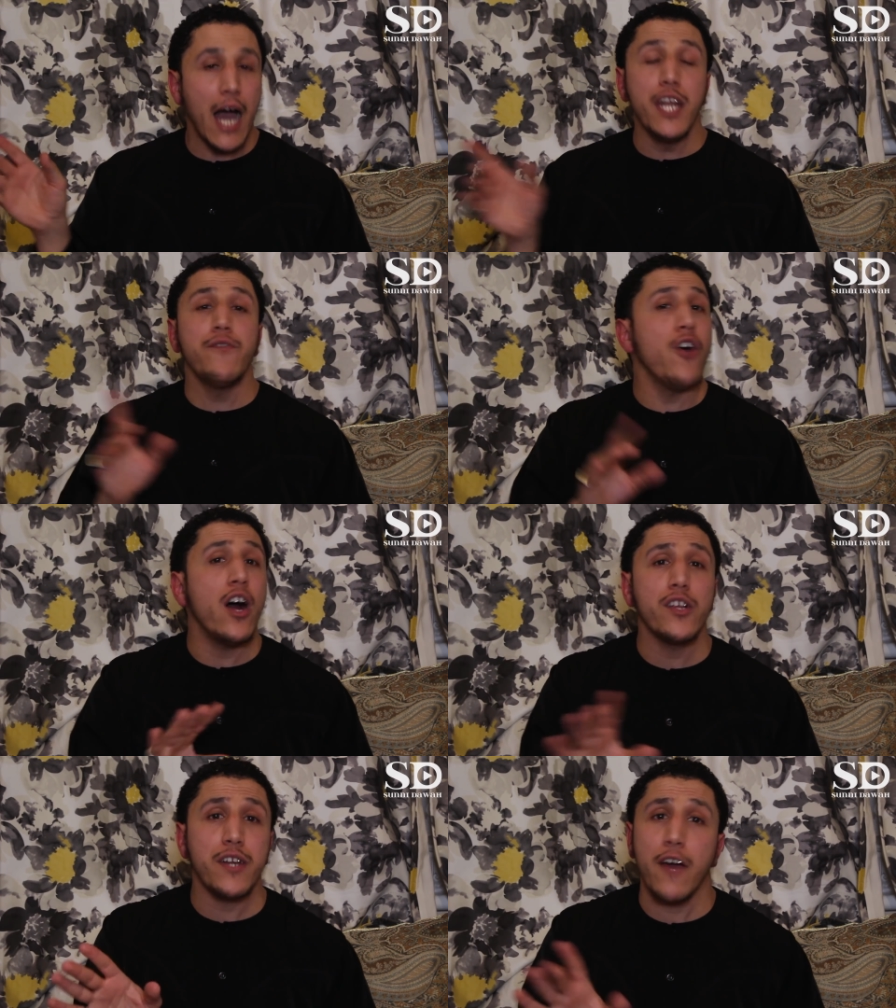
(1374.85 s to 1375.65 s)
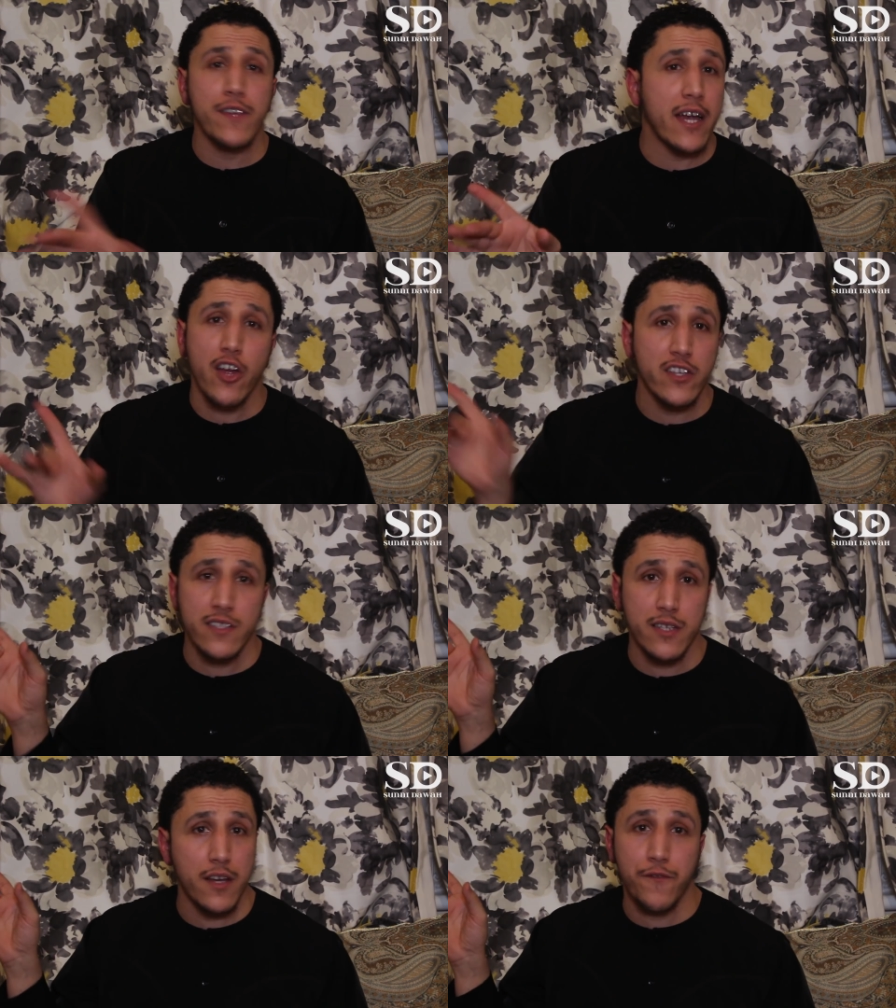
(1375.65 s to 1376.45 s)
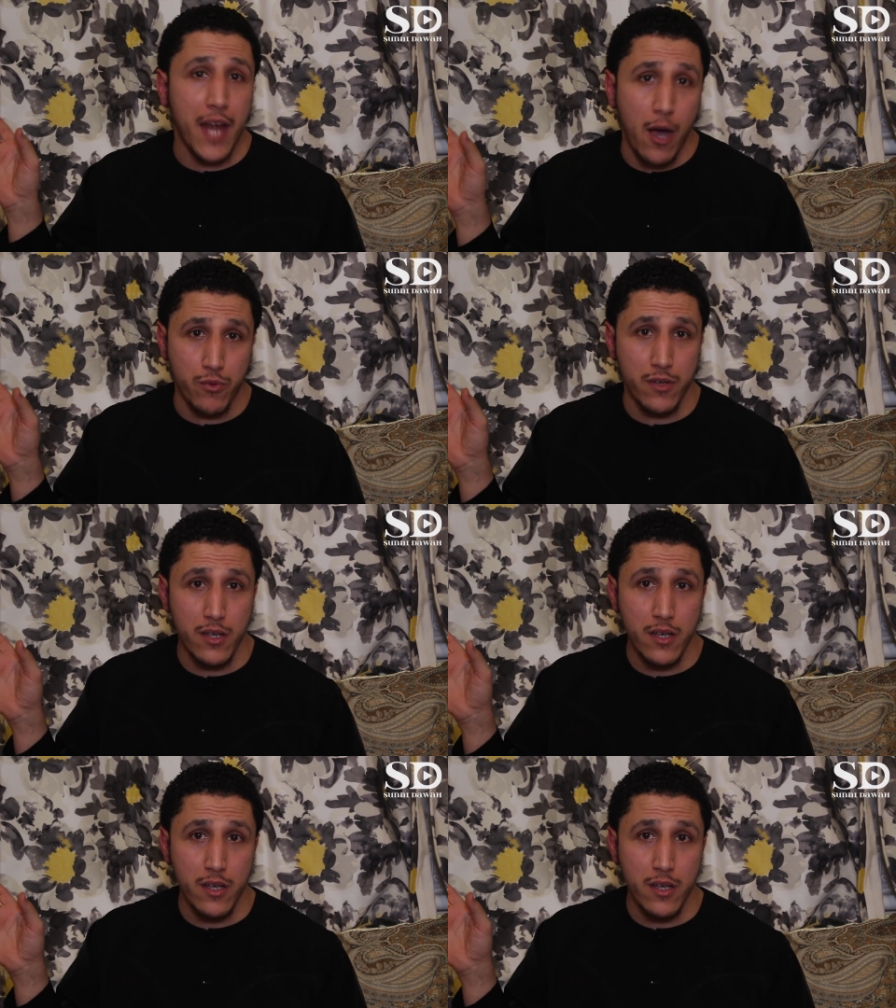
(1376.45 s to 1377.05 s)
I never heard a Rafida cursing uh, Fir'aun.